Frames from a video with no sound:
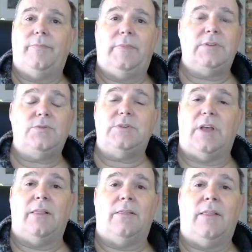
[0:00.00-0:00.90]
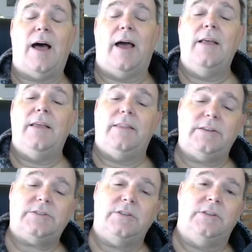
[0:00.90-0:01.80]
This was a lot.
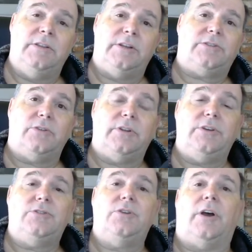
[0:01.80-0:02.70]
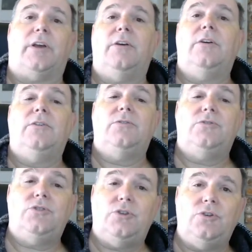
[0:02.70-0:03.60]
This literally took
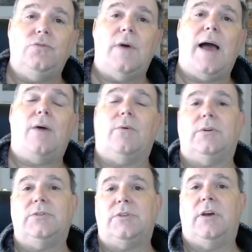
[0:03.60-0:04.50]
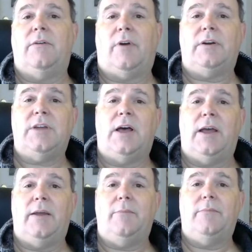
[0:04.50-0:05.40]
2 hours of our
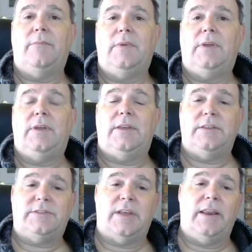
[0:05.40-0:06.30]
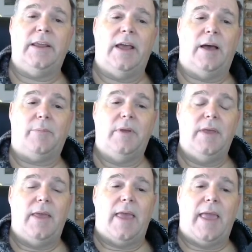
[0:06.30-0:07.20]
time in setting up.
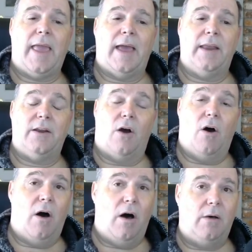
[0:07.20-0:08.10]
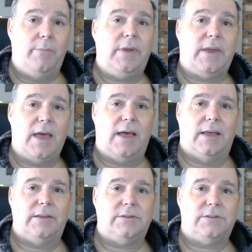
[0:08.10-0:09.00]
And all
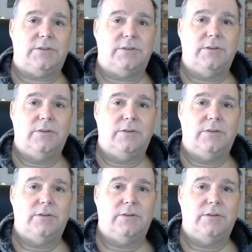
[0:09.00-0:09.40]
because,